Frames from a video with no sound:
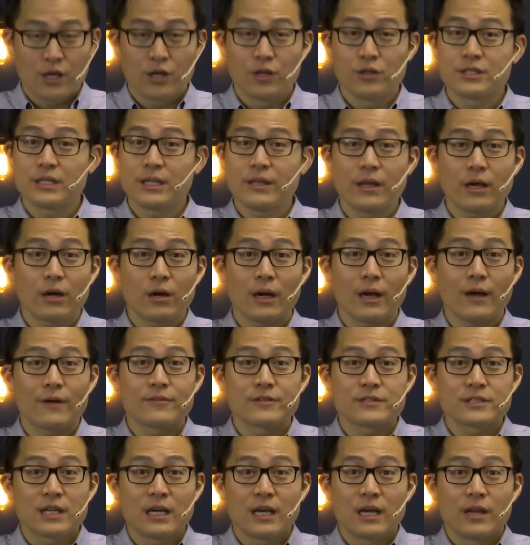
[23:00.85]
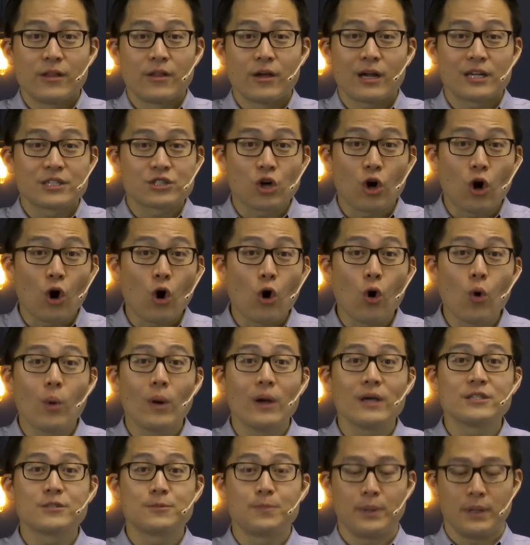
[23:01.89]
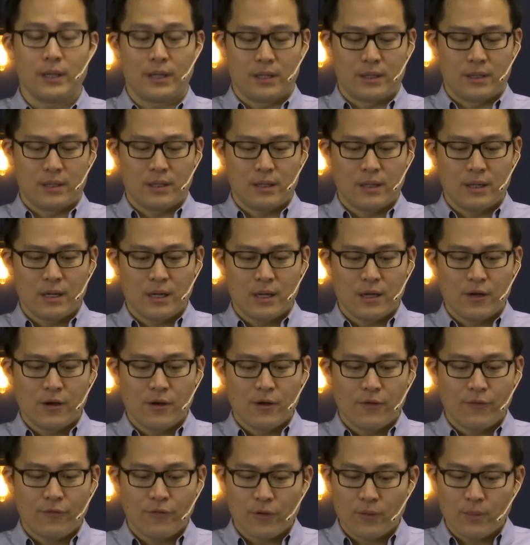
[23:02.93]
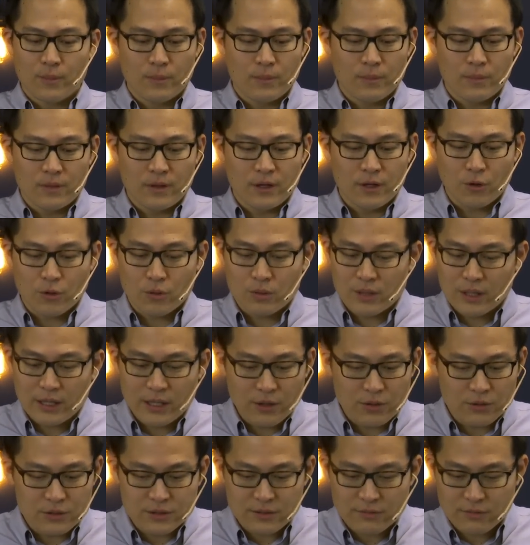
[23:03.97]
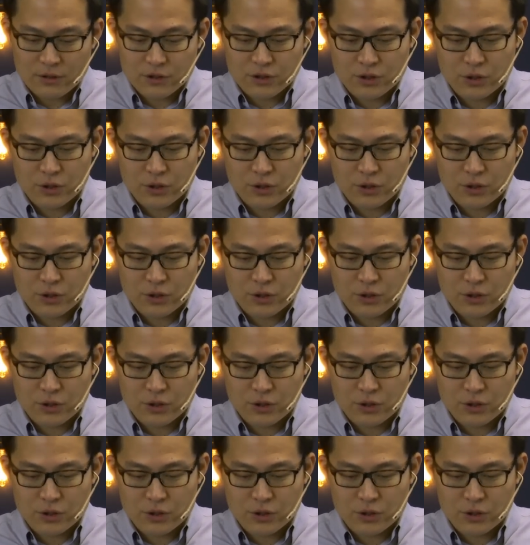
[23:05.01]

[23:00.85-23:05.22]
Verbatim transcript: You see, there have there has always been, from the early years of the